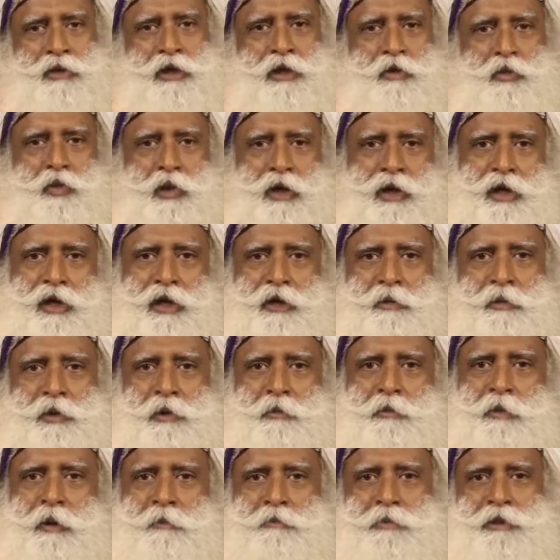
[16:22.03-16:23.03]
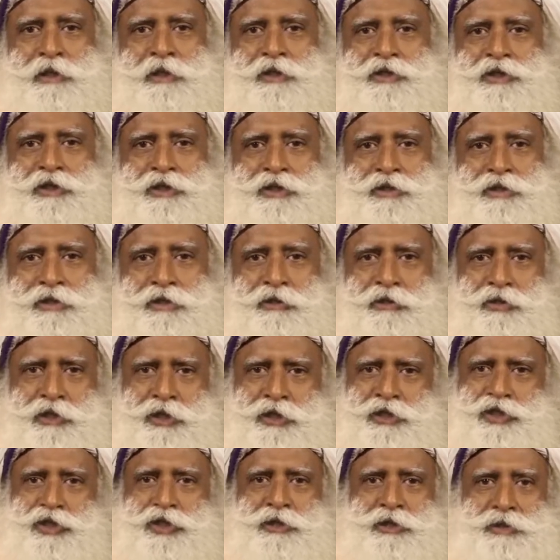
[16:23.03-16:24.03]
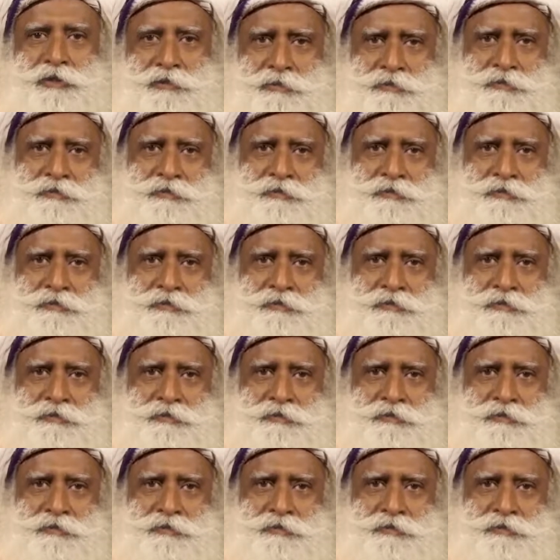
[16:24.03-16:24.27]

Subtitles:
that vulnerable population region,